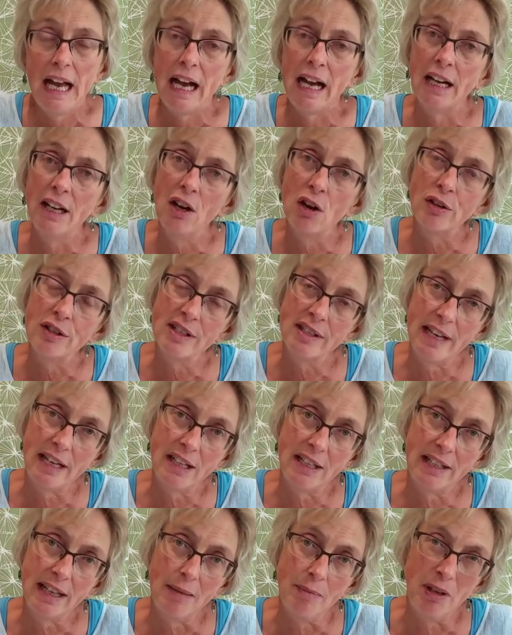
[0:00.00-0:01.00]
And God said
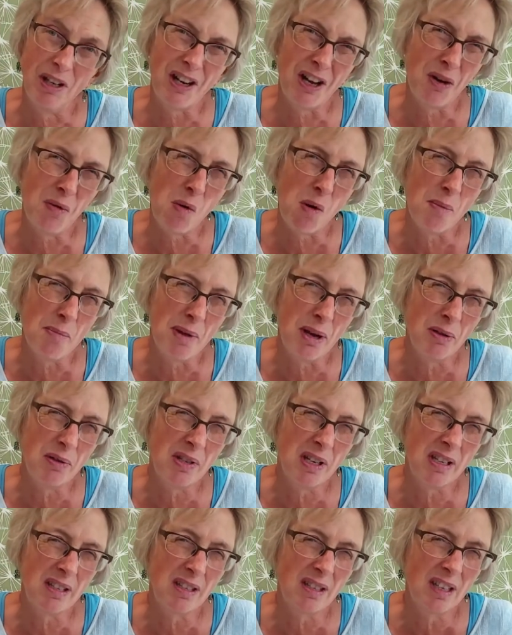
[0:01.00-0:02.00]
to him, you know what,
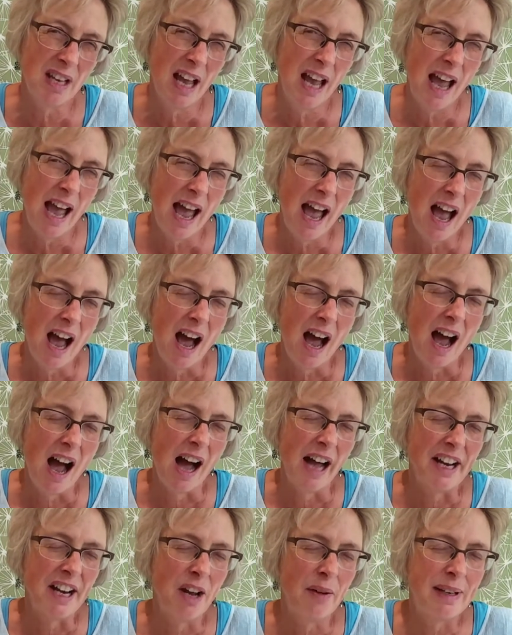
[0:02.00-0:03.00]
Moses?
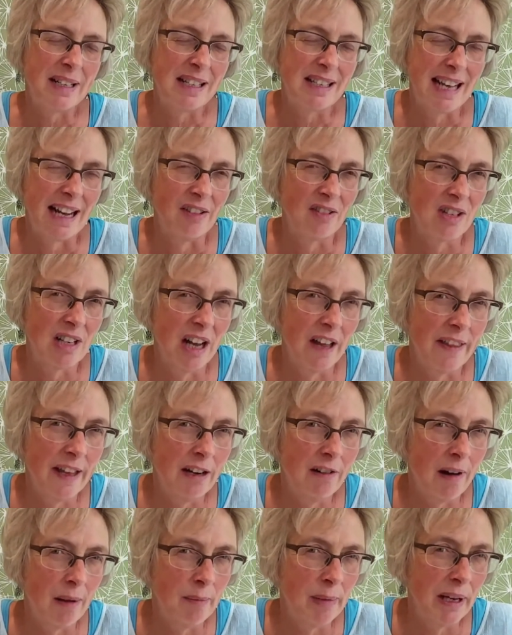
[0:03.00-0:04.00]
I know it sounds like they're
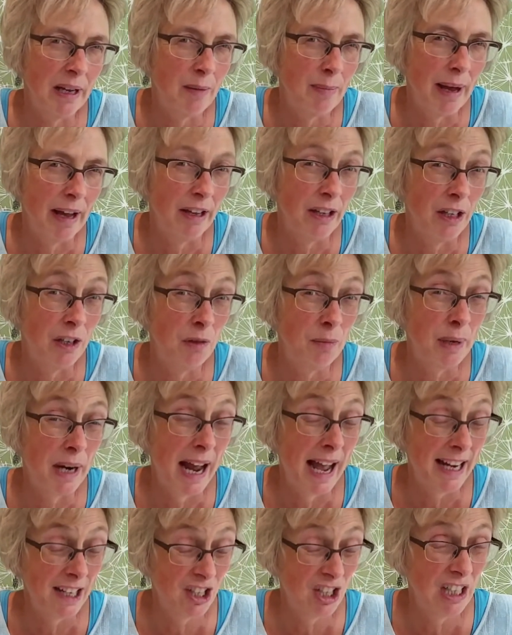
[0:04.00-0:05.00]
grumbling about you, but
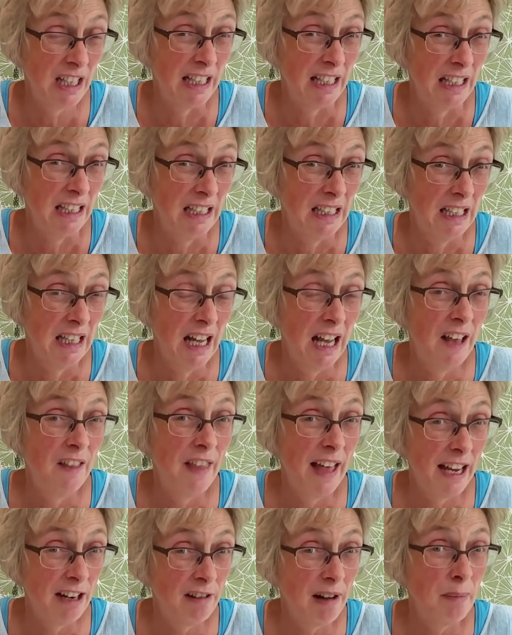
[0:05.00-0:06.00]
actually
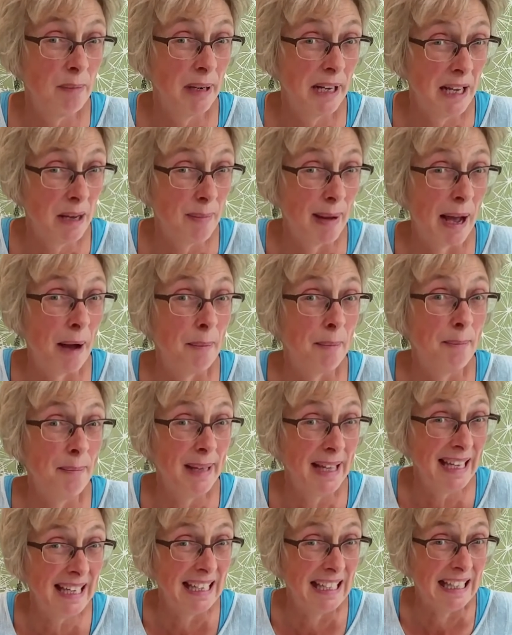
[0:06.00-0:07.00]
they're grumbling about
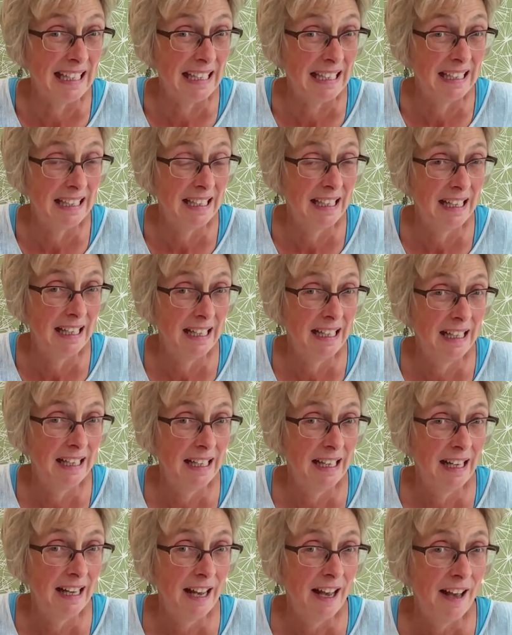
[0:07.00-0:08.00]
me.
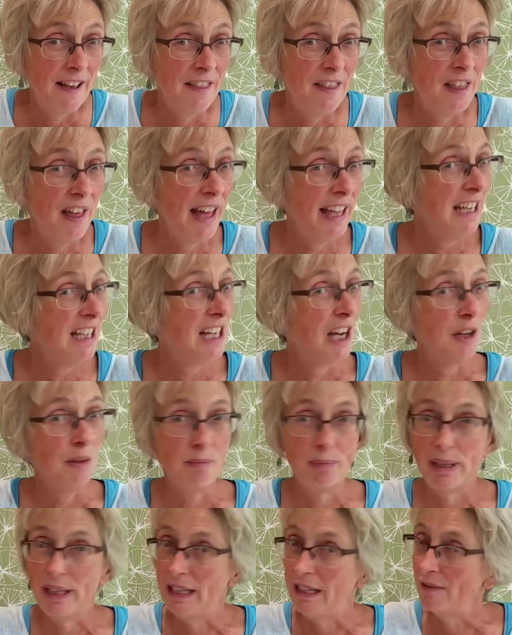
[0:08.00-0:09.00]
They don't
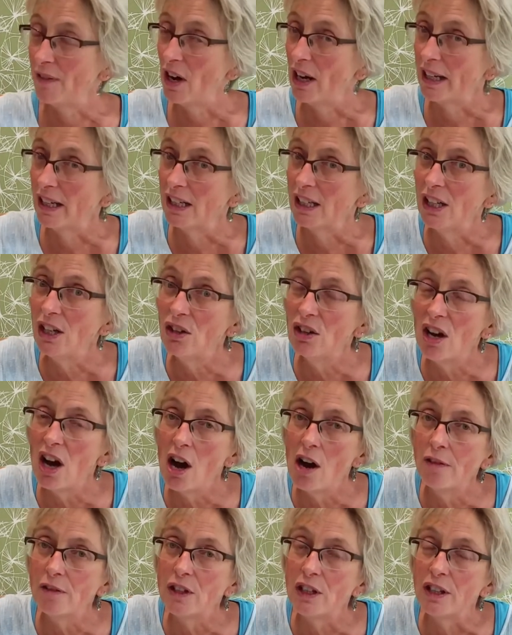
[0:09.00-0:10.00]
believe I can look
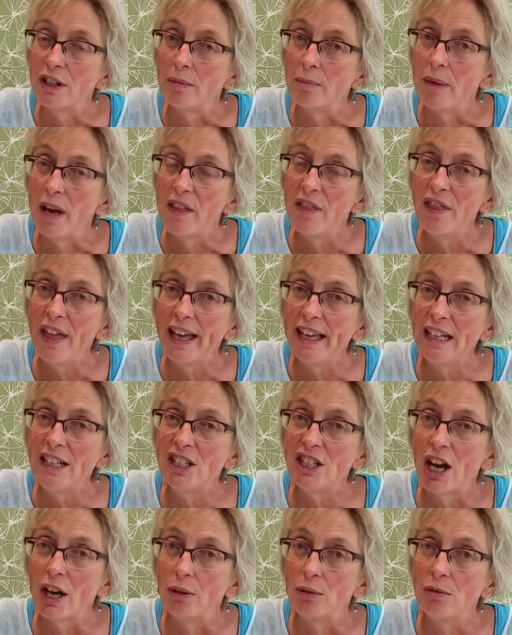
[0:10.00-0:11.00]
after them. They
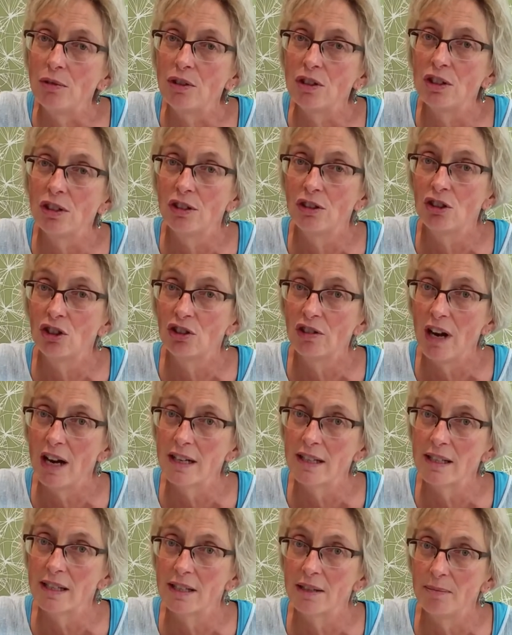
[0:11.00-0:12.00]
don't
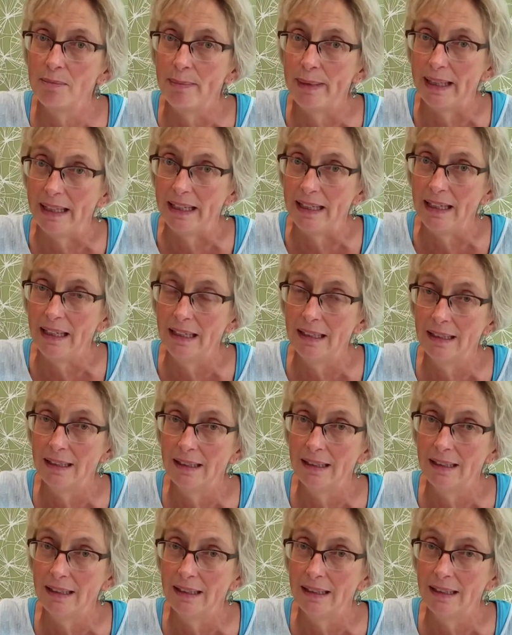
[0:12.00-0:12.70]
trust me.